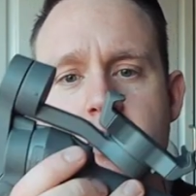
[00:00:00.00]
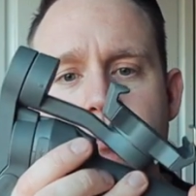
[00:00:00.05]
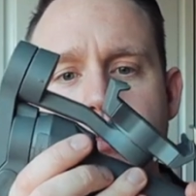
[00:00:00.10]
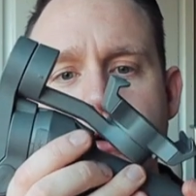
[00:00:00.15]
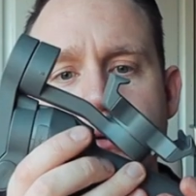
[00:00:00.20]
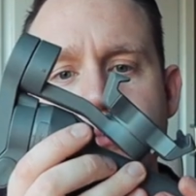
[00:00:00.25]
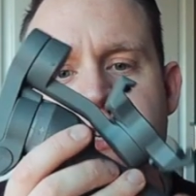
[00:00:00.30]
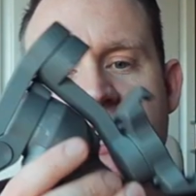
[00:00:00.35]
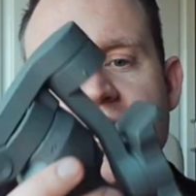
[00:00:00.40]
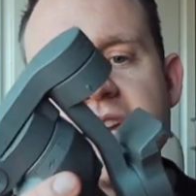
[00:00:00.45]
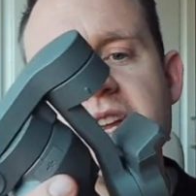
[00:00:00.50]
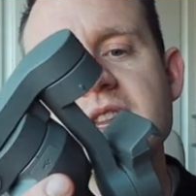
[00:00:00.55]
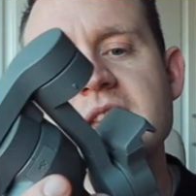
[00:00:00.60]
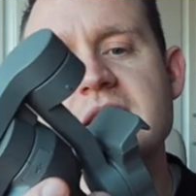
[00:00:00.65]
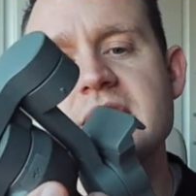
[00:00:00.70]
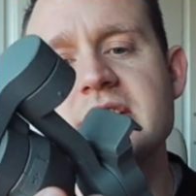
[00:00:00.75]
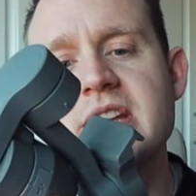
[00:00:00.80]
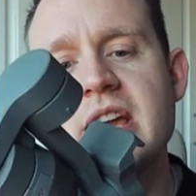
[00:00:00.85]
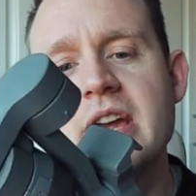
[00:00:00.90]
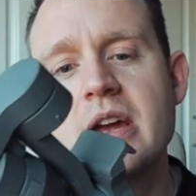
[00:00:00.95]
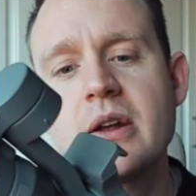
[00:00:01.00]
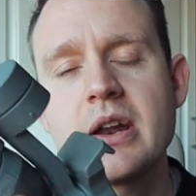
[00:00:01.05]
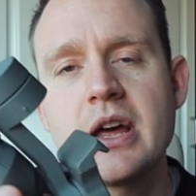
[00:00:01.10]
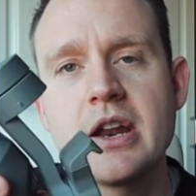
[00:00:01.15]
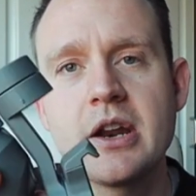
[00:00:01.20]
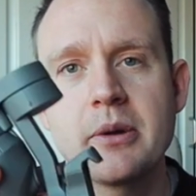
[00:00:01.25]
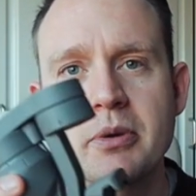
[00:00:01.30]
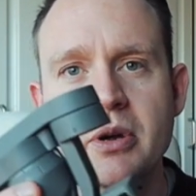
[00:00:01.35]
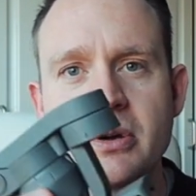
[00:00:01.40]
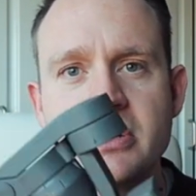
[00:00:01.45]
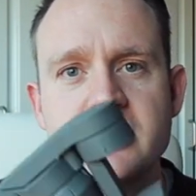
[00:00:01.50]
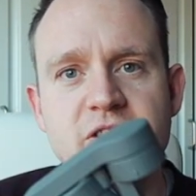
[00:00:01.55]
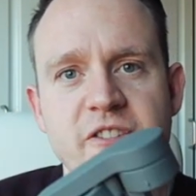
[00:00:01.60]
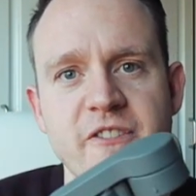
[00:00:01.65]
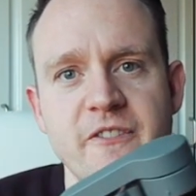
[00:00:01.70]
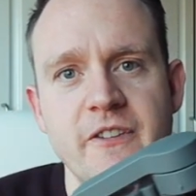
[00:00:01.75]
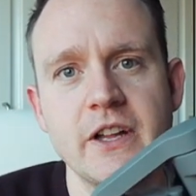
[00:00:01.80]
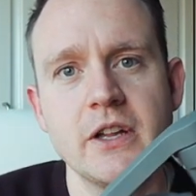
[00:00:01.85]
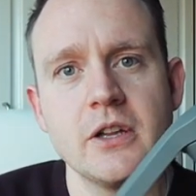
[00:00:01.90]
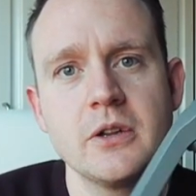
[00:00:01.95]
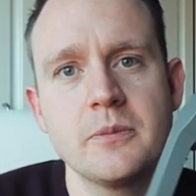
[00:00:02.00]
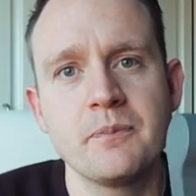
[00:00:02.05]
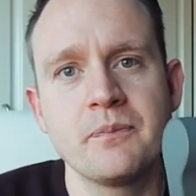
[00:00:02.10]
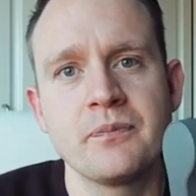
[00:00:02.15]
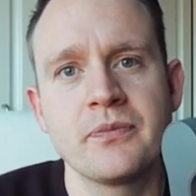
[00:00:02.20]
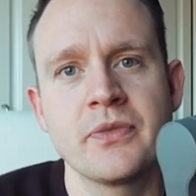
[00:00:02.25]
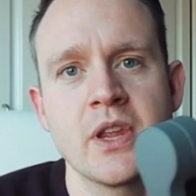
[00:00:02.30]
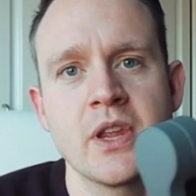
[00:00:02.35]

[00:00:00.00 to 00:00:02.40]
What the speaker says: But I'm taking this down and I'm going to film